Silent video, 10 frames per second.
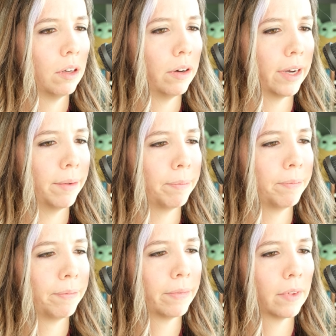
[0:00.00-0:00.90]
Okay,
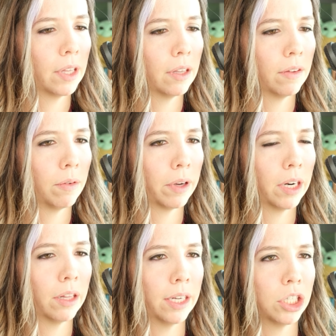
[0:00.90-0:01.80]
so we're going
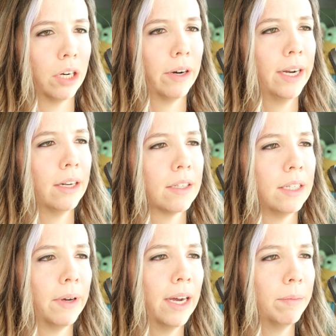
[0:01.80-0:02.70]
to click generate,
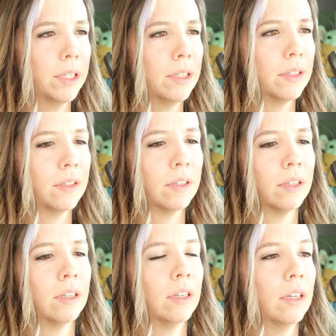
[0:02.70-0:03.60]
see what happens
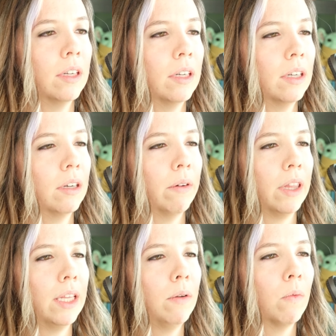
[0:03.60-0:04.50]
with
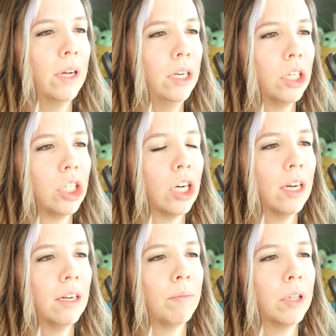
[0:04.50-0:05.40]
the
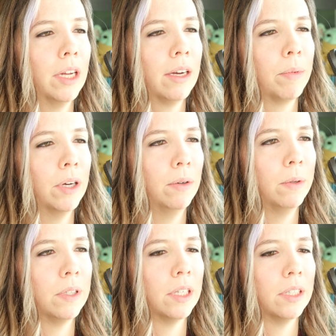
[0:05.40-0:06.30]
one-shot blog
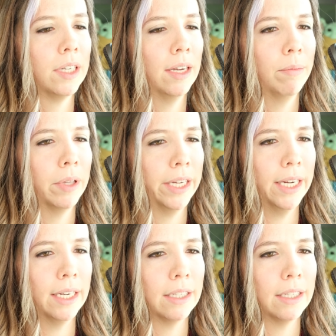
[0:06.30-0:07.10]
post template.